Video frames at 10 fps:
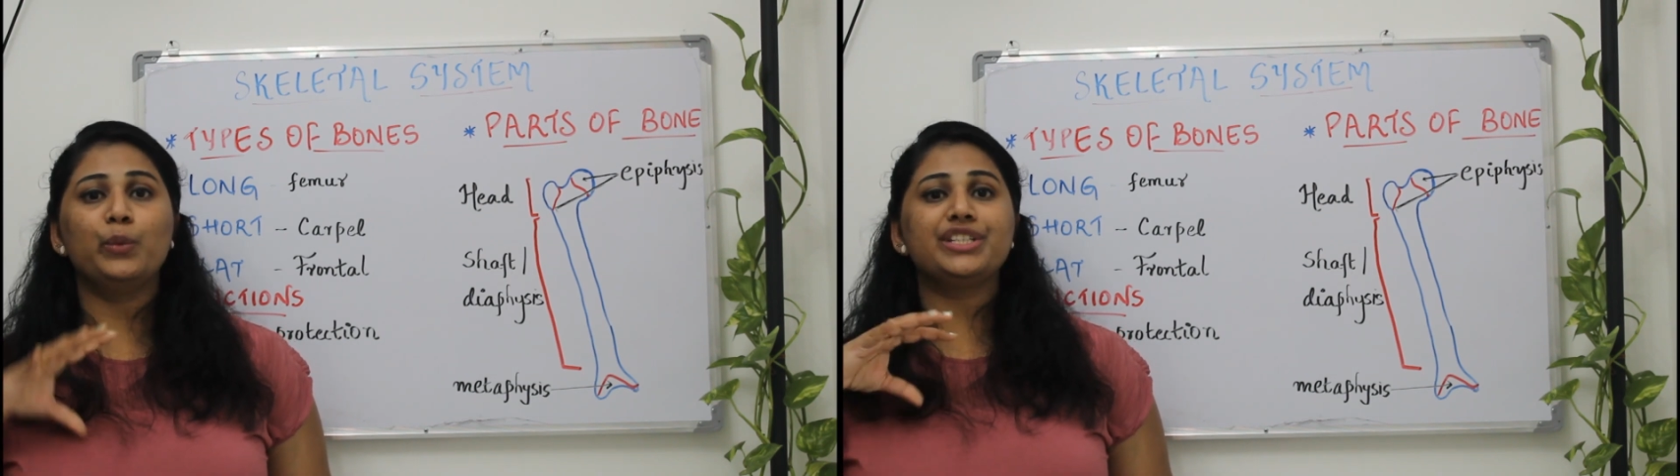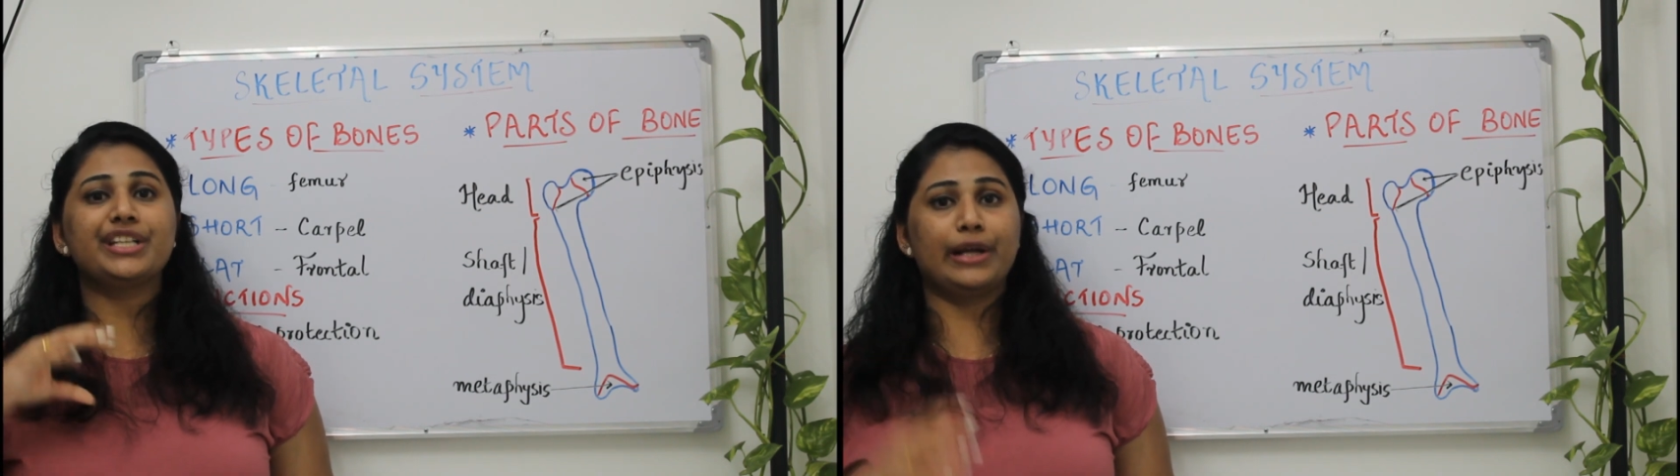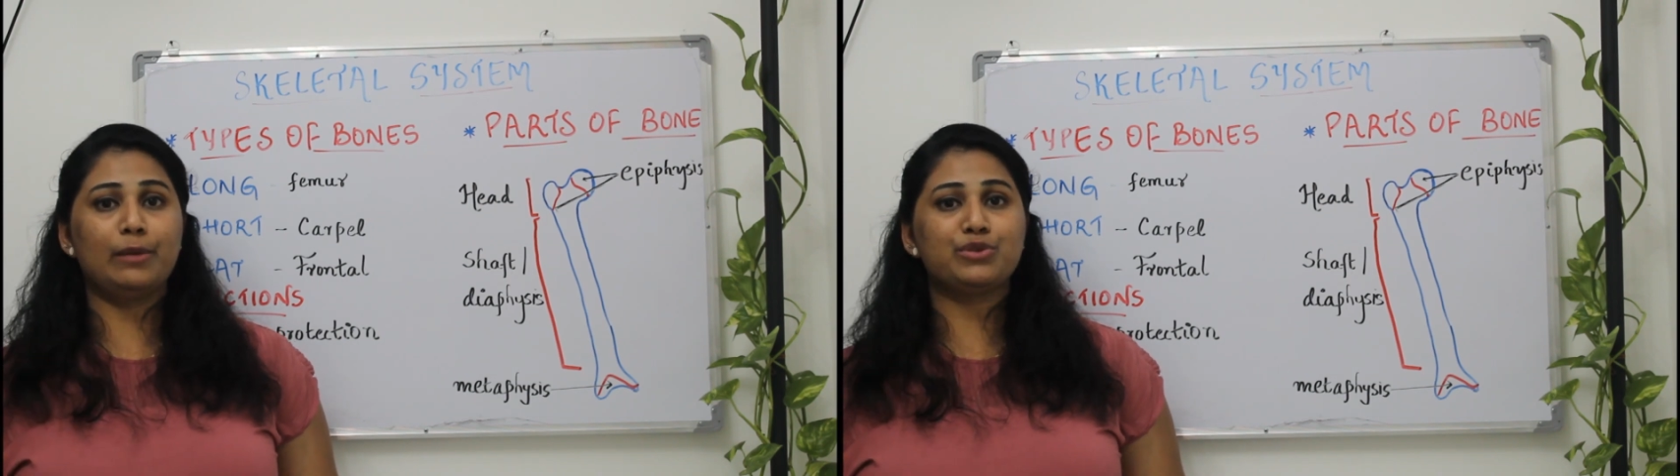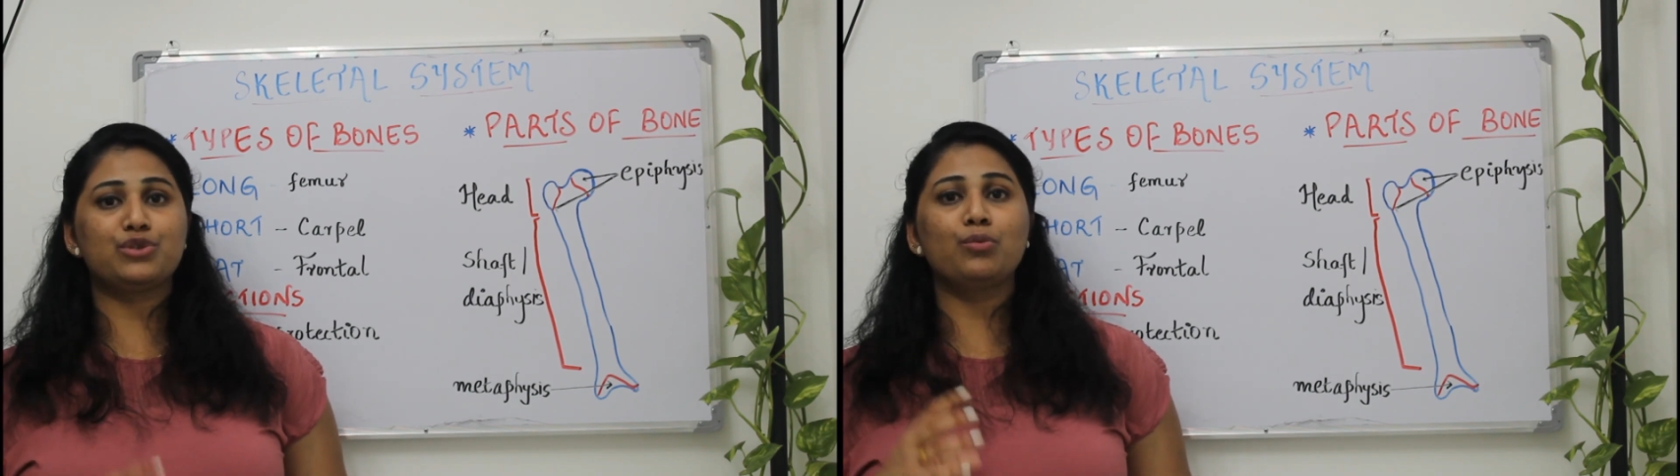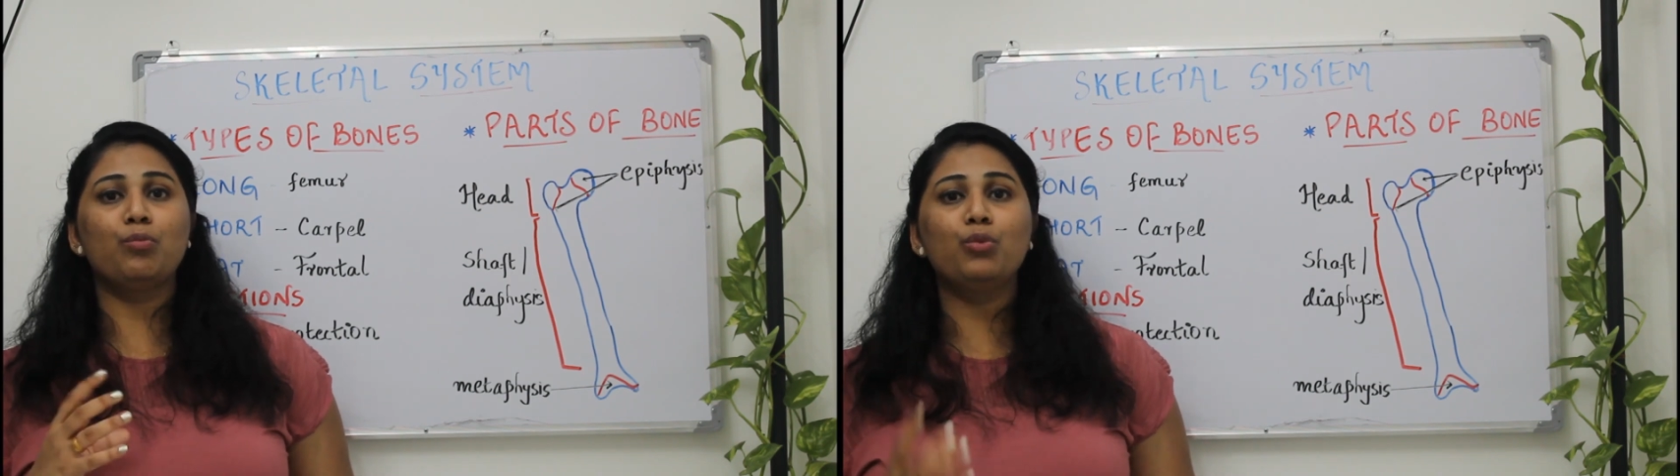which
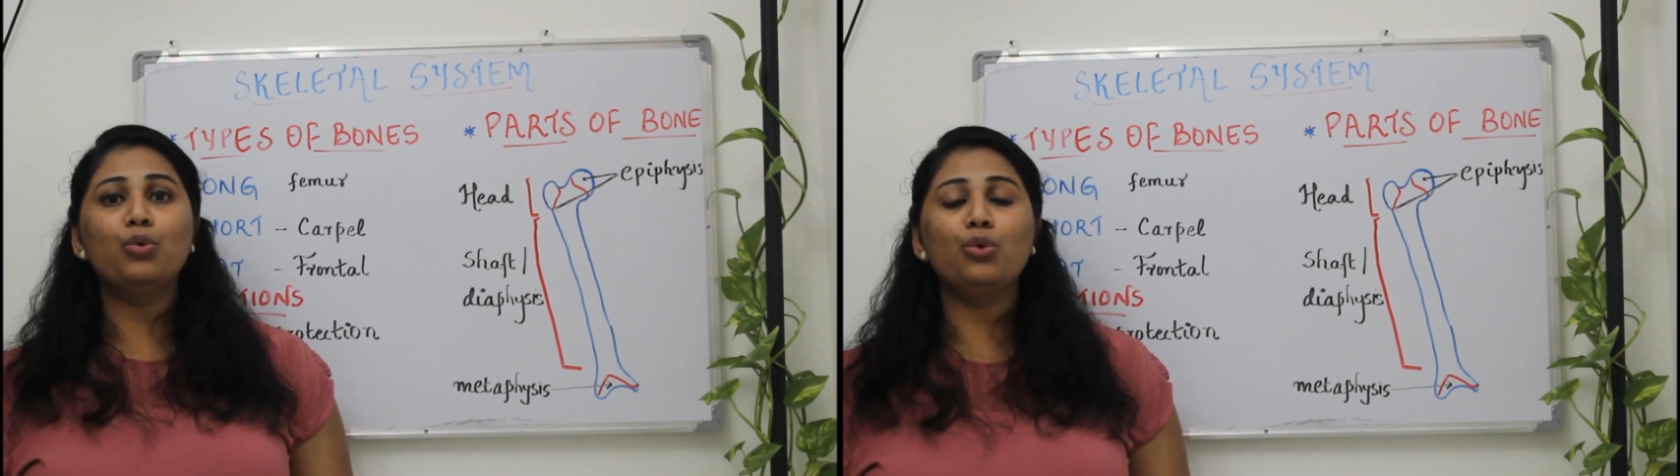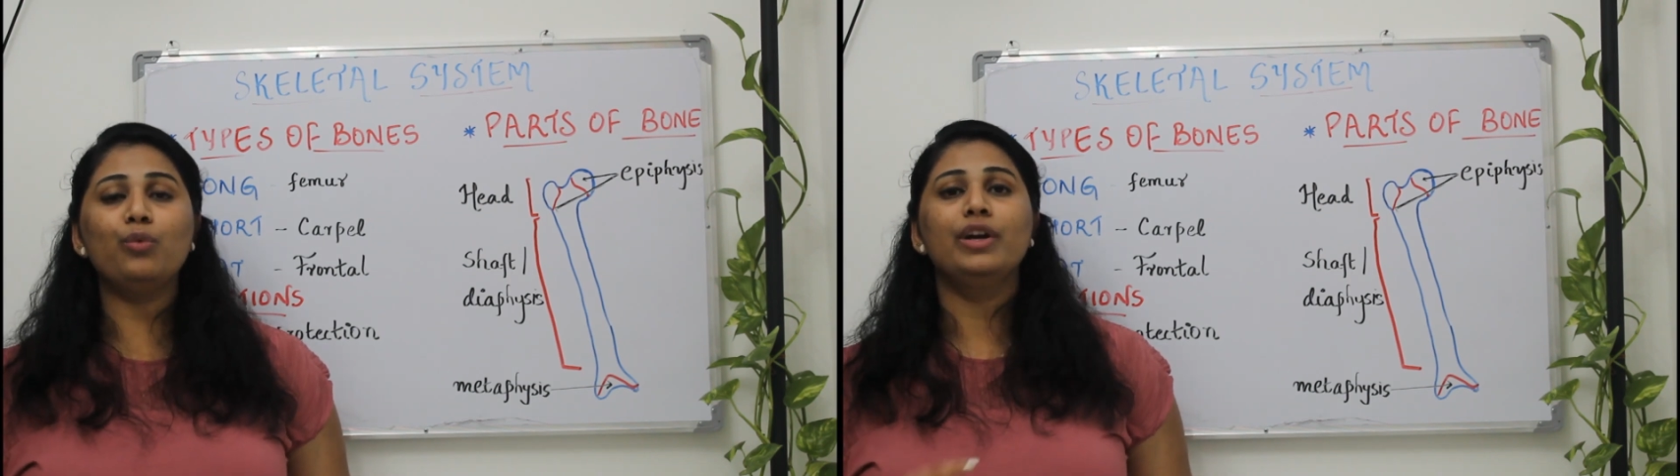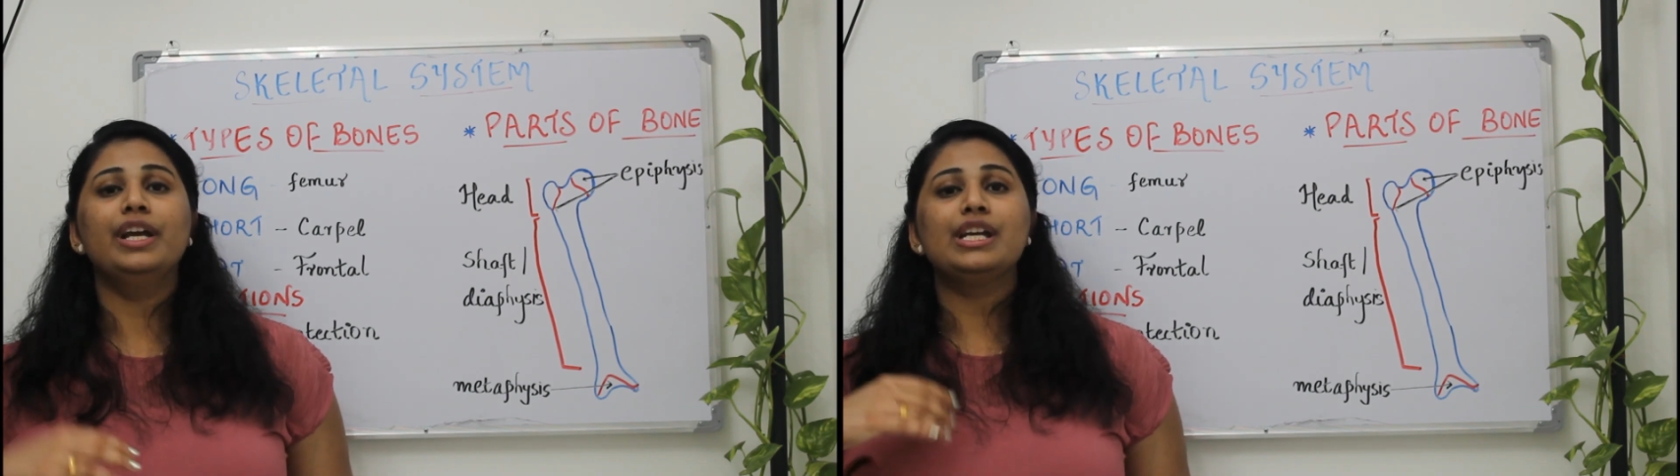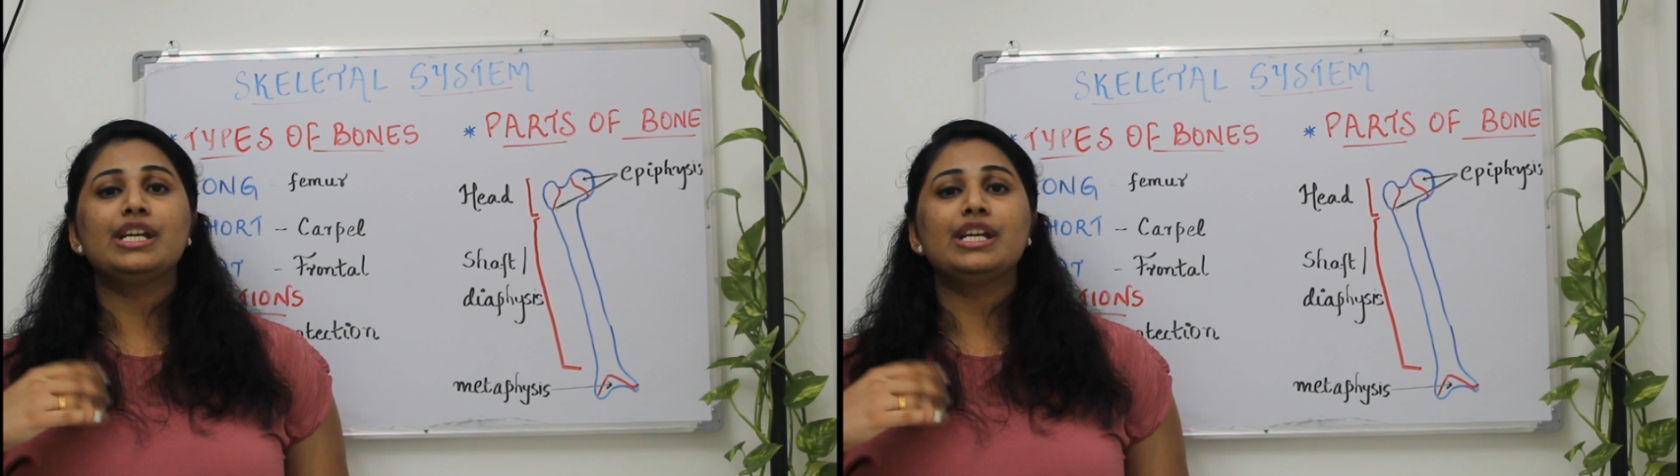helps to move